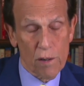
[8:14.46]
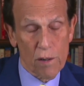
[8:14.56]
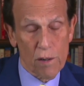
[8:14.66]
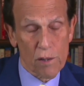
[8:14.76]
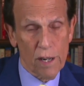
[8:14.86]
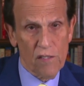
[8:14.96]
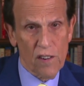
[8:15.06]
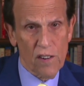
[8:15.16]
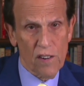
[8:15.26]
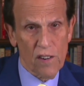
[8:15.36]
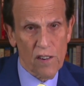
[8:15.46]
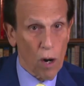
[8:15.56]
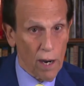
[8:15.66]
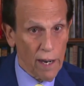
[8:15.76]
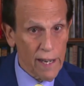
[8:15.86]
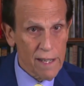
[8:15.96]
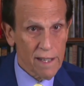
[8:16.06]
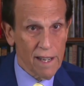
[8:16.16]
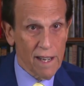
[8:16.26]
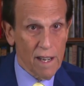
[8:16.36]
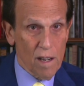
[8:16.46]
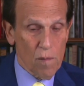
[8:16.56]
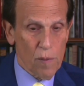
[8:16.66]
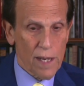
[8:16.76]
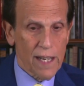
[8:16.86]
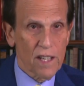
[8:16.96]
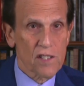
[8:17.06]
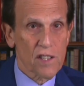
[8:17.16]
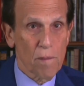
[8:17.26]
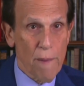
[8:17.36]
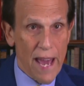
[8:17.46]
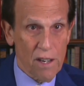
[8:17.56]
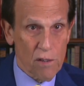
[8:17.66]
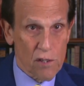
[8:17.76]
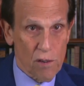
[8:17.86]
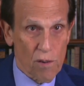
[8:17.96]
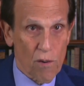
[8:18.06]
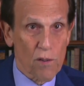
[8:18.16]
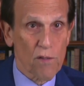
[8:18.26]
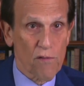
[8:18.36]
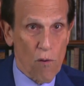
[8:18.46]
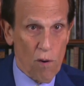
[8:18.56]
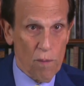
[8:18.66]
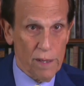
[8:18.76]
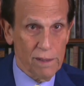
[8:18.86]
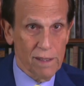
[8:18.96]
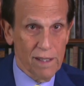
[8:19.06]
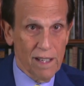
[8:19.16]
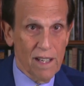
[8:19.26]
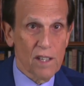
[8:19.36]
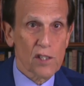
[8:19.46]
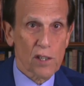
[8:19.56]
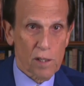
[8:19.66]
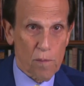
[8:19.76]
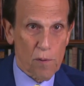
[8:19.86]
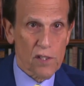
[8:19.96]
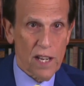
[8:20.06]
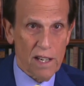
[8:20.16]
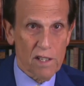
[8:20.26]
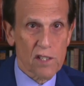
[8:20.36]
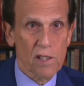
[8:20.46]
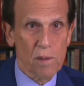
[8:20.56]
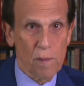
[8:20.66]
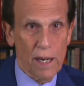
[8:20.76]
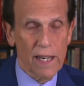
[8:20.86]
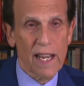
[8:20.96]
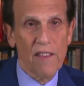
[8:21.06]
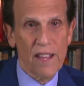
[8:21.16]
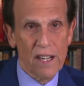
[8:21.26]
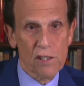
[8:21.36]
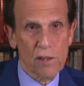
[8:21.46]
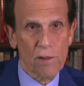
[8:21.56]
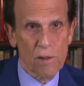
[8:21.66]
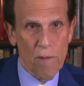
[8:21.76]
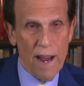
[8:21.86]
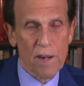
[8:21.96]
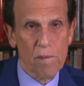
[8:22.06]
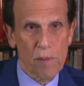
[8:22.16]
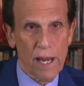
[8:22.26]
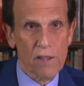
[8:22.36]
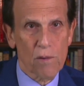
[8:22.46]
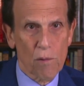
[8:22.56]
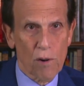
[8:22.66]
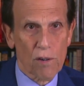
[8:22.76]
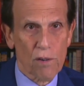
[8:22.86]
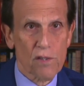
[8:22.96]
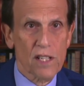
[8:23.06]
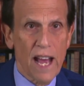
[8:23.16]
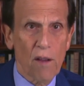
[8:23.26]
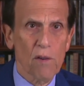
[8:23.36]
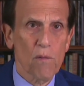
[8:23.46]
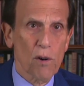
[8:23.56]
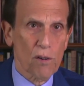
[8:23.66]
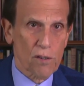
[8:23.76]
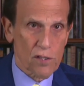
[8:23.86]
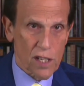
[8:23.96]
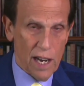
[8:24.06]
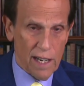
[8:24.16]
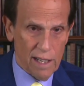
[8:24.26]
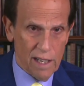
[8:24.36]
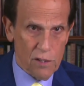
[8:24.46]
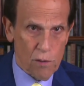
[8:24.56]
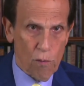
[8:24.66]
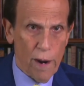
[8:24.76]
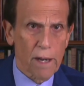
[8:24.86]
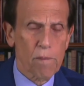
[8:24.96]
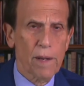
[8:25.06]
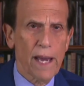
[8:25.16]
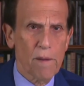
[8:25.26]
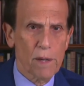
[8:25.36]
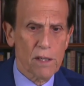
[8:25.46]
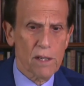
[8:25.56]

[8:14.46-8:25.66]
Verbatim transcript: 25 raise. Why? Because the manager or the foreman took a percentage of the money and then turned around and paid the workers. Now the workers got a direct payment